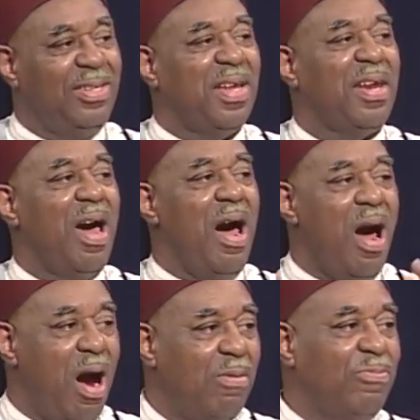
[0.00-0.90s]
that are
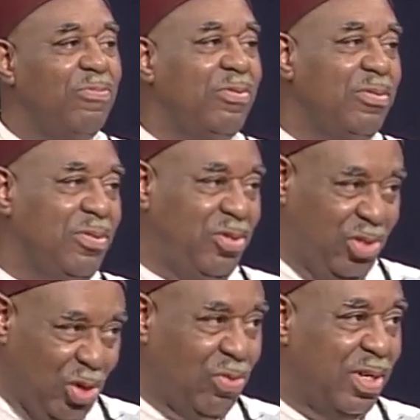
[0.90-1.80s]
harmful
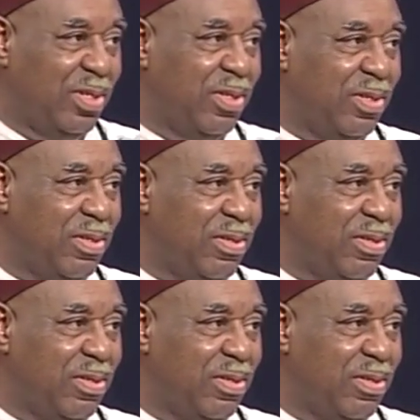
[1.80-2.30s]
to us,